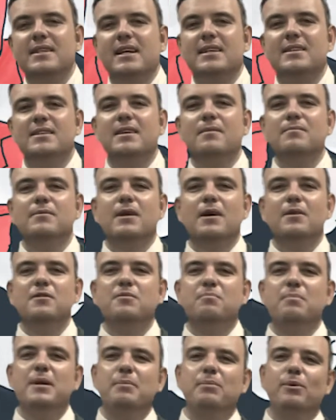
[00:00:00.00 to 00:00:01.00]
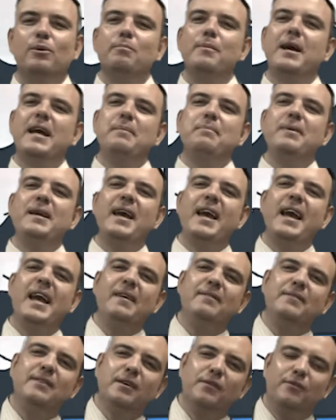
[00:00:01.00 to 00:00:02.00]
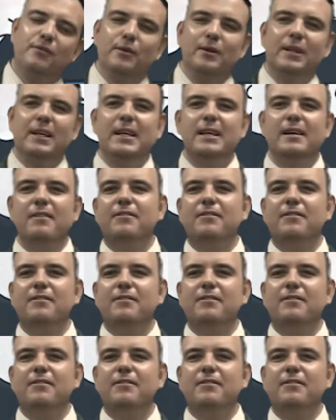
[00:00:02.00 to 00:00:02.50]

that sometimes people may behave differently